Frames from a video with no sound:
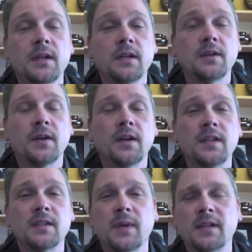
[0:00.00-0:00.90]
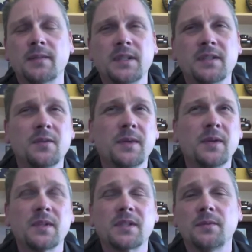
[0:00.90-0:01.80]
during these months, because
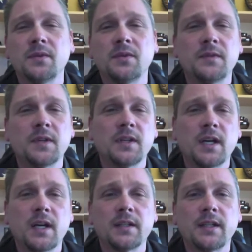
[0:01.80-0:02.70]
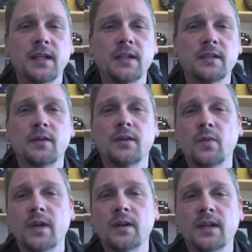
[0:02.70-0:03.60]
nobody wants to move during the holidays or in the
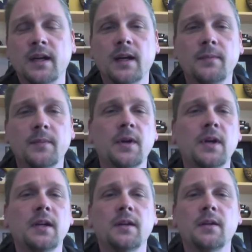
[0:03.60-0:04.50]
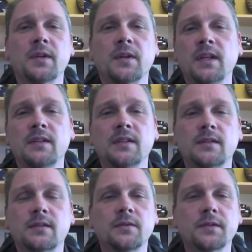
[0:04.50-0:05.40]
wintertime, or with their kids
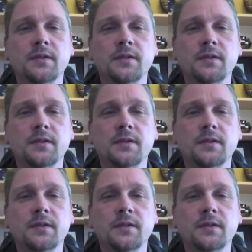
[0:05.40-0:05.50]
in school.